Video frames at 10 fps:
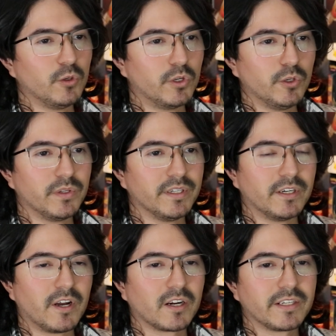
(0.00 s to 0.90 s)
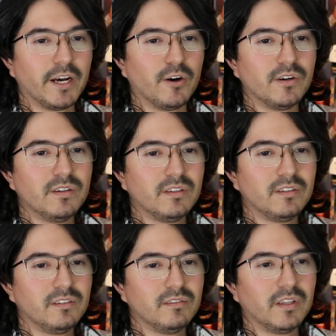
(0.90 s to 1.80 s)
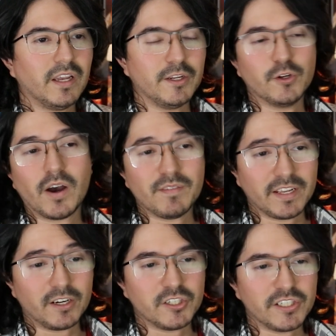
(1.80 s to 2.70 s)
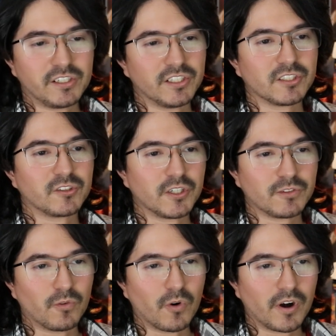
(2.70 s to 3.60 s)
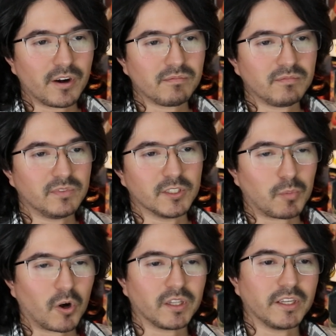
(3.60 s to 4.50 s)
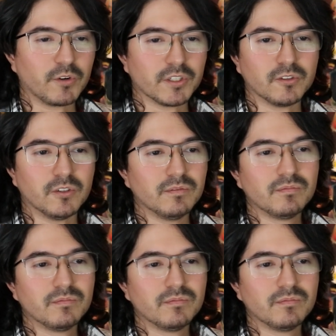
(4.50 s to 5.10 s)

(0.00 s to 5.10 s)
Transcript: Hoothoot in a Noctowl, and you don't have any energy, you could just search for the Sparkling Crystal.